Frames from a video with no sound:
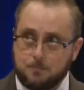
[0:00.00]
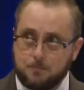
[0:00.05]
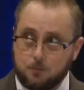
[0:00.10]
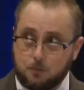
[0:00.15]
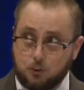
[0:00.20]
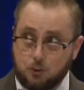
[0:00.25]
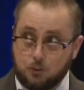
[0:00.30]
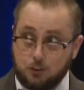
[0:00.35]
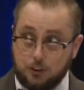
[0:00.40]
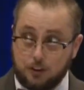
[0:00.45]

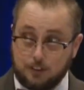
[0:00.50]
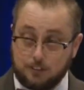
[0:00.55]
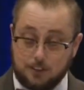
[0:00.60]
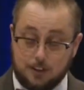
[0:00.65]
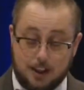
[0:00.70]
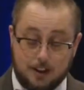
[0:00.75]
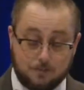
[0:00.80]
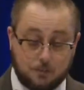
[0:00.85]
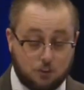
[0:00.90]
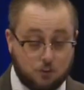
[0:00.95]
so she
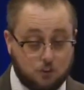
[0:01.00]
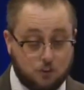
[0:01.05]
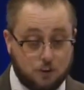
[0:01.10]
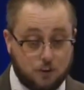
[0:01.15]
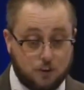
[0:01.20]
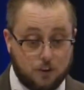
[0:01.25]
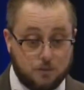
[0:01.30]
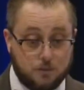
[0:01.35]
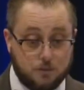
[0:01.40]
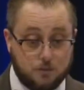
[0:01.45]
doesn't have to
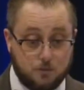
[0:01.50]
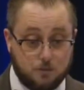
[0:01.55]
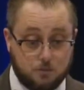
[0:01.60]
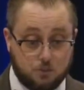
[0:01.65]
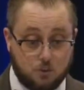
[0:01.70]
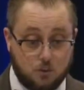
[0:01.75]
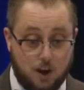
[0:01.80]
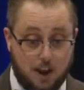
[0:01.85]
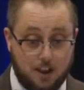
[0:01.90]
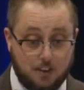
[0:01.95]
start over from
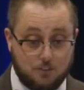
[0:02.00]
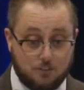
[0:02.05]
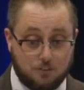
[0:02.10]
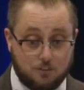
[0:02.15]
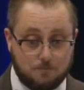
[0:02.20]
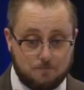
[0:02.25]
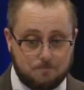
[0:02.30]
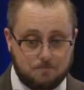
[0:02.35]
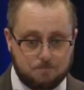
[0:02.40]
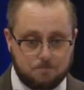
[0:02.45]
scratch.